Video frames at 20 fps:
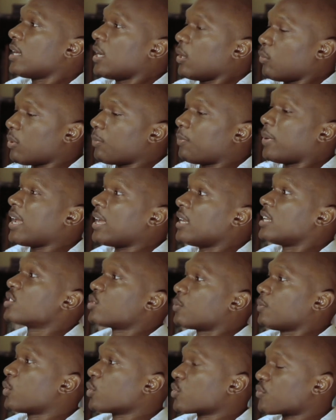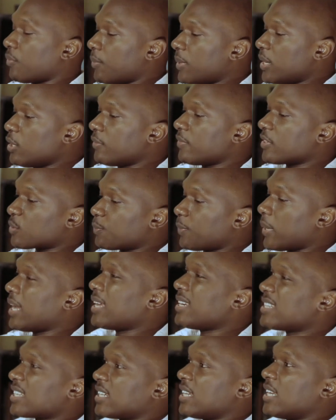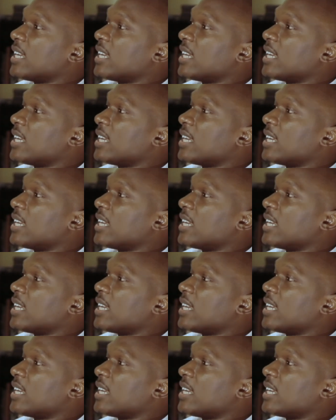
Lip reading: Where pain is, because for many of us, pain is an